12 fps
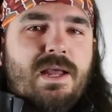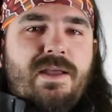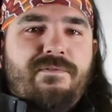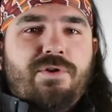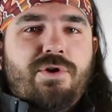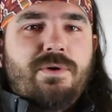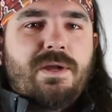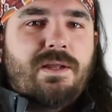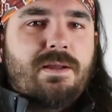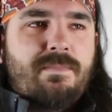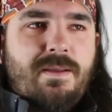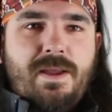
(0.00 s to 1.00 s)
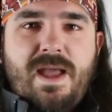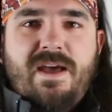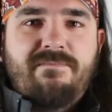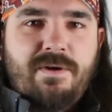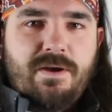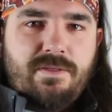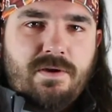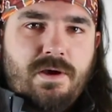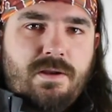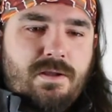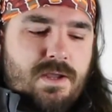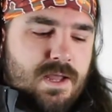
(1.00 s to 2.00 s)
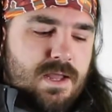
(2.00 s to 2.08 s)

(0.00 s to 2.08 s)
If you're doing maybe a half marathon,